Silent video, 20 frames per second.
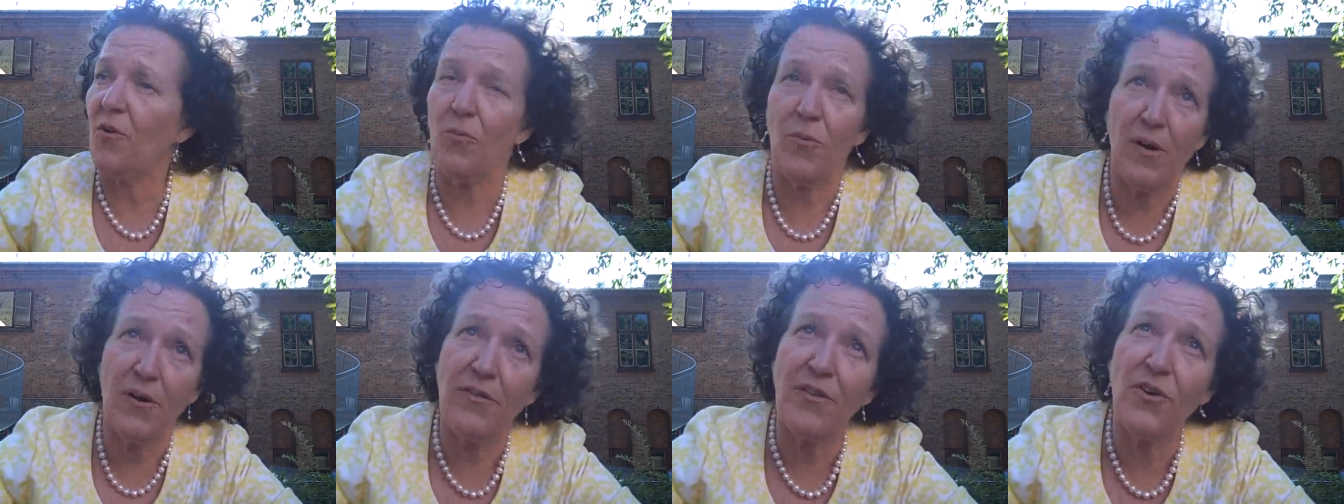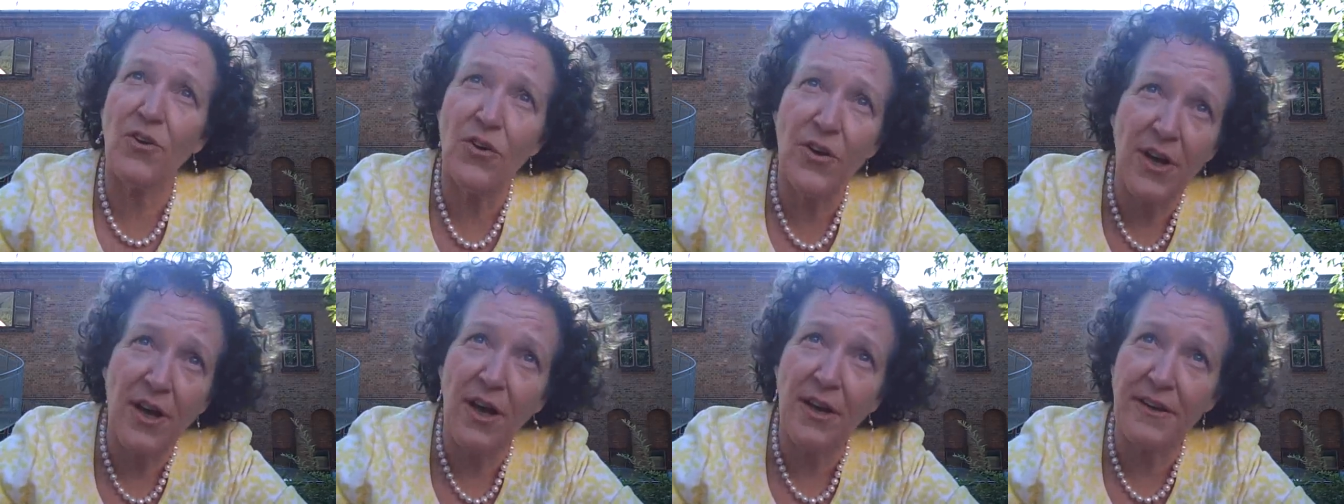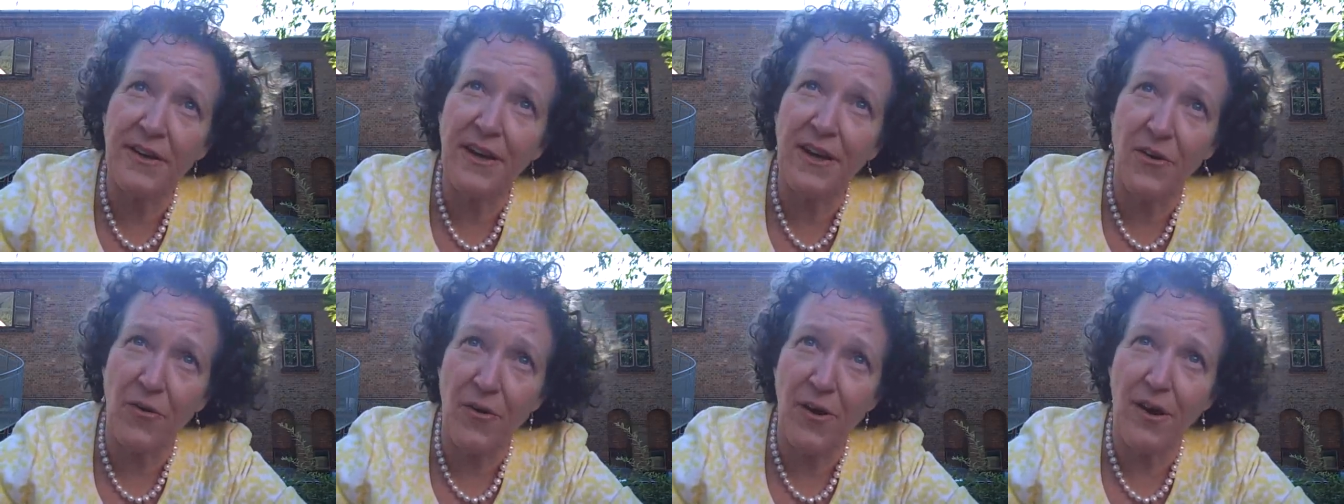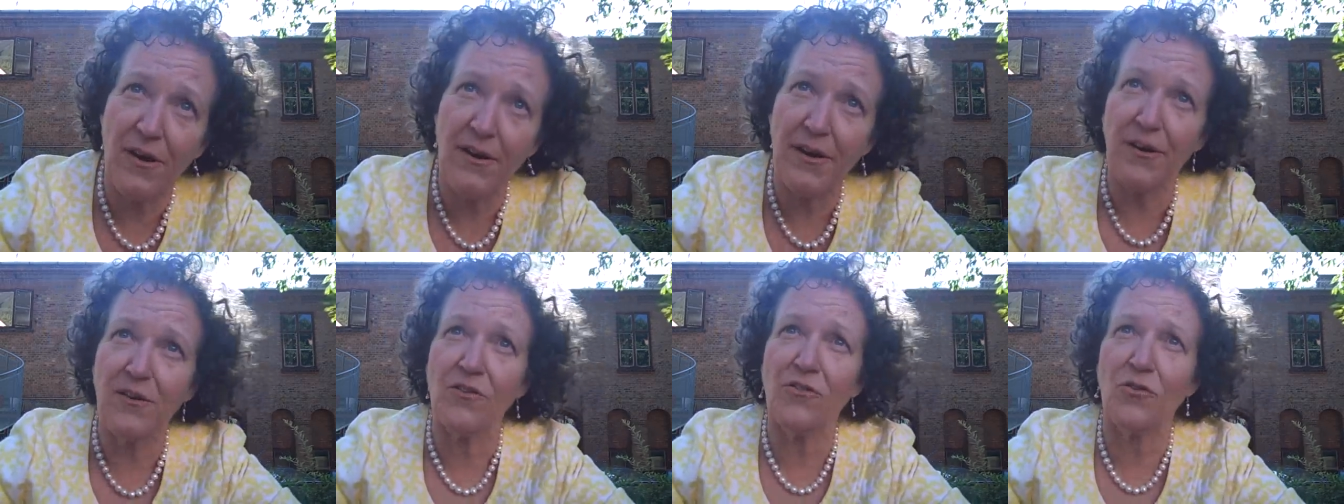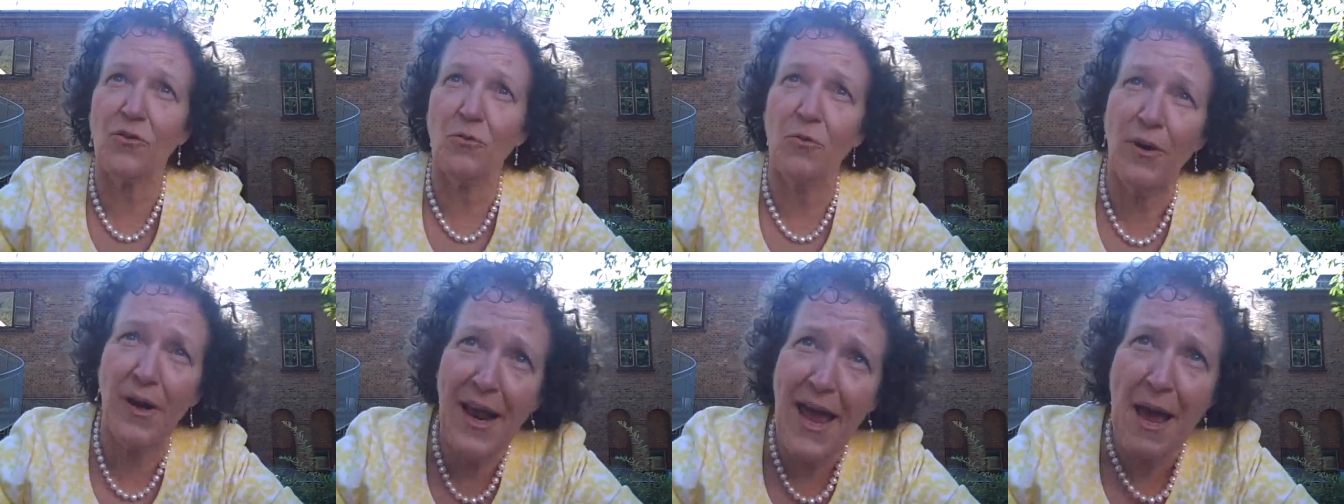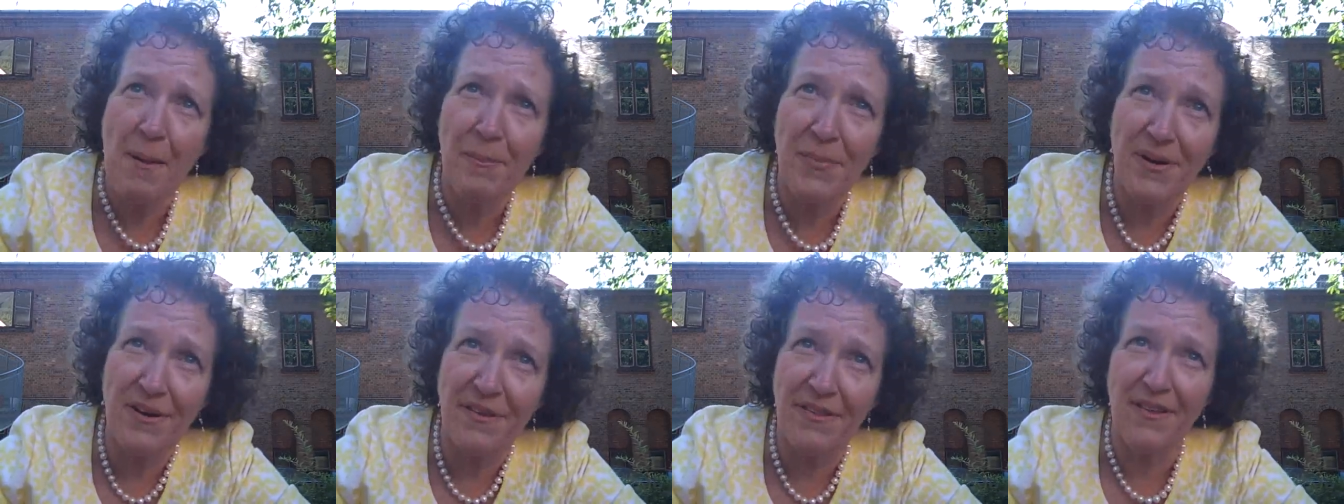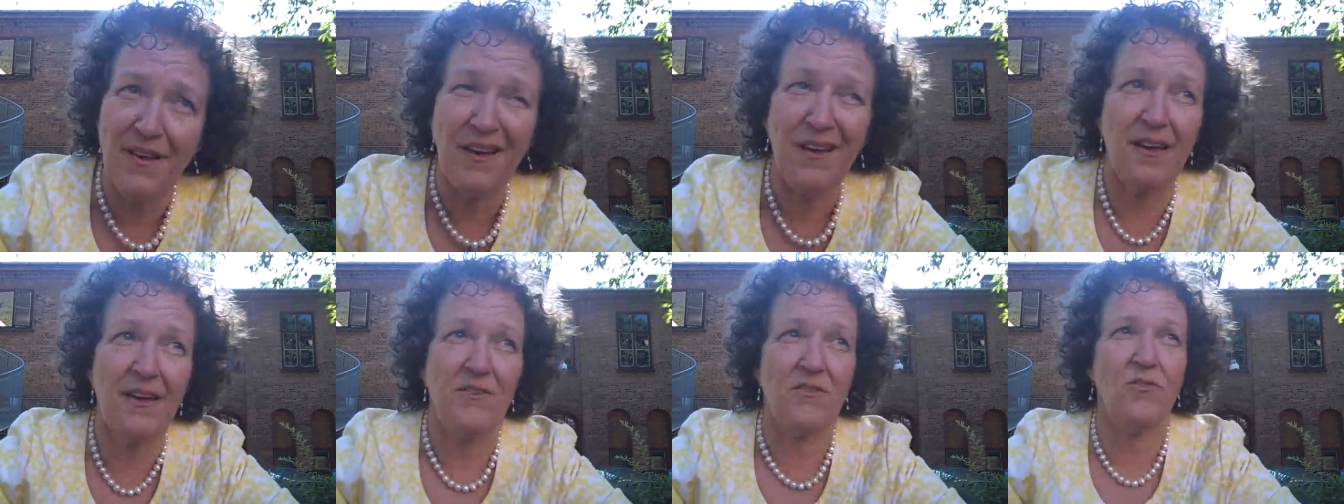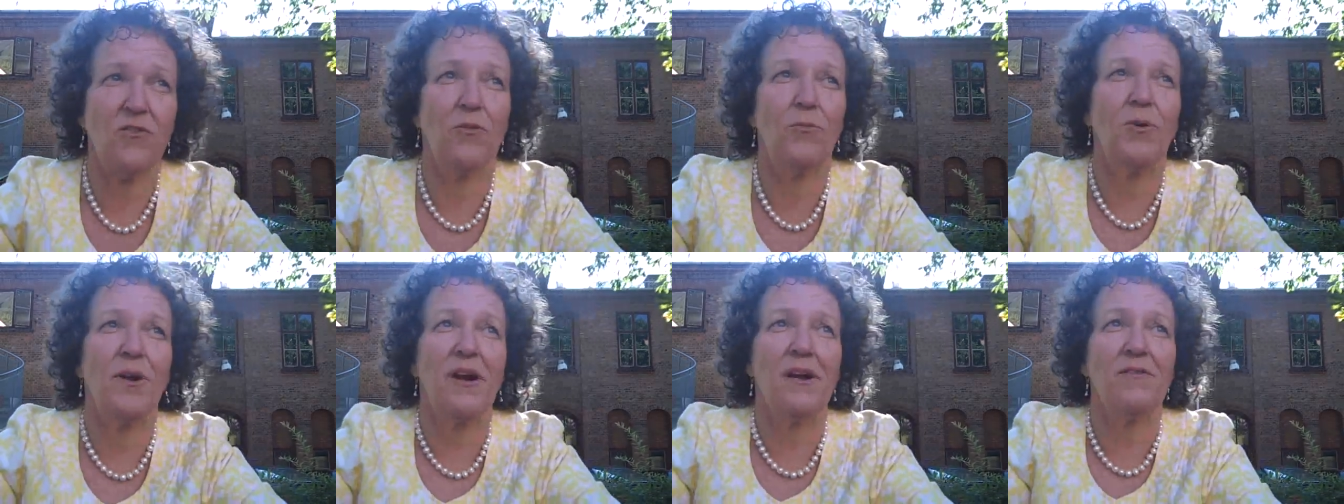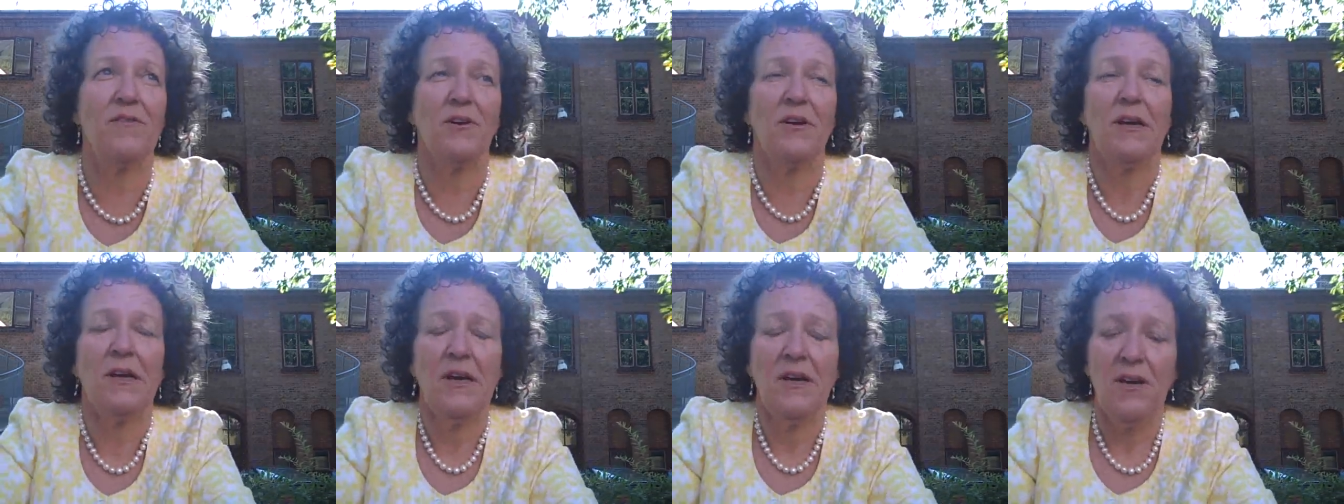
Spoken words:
where the good hunting ground is, or what happened in the hunt, or whatever.